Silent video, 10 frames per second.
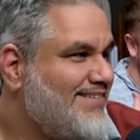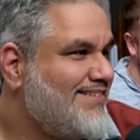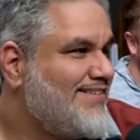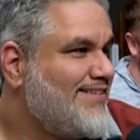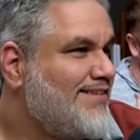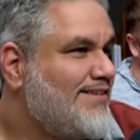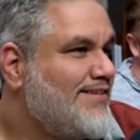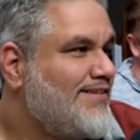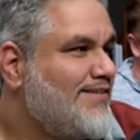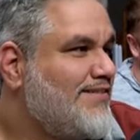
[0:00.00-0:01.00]

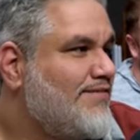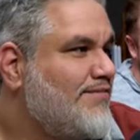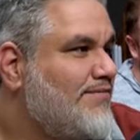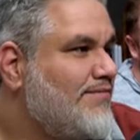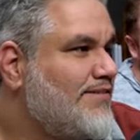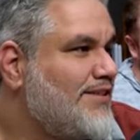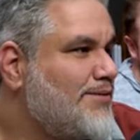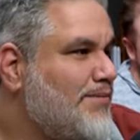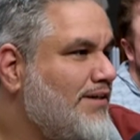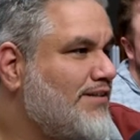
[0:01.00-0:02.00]
experience, you know? Is he
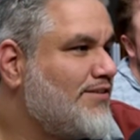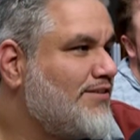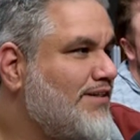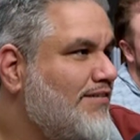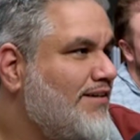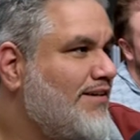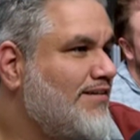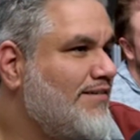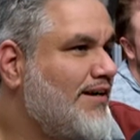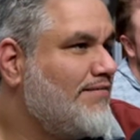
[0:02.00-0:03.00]
just putting a charge counter on that?
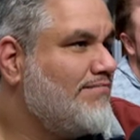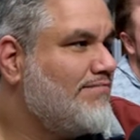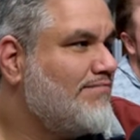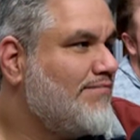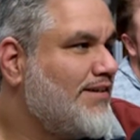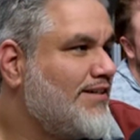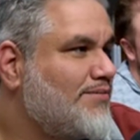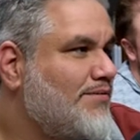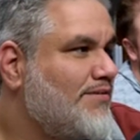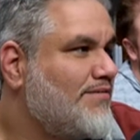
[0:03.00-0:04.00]
Okay. I guess
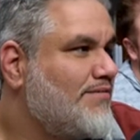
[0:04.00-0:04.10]
we're... I